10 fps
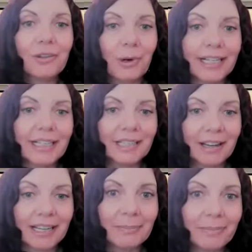at the right
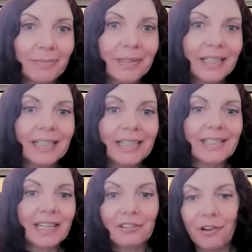time
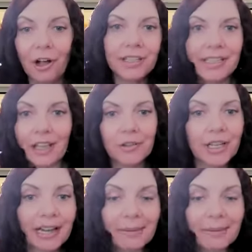instead of all these other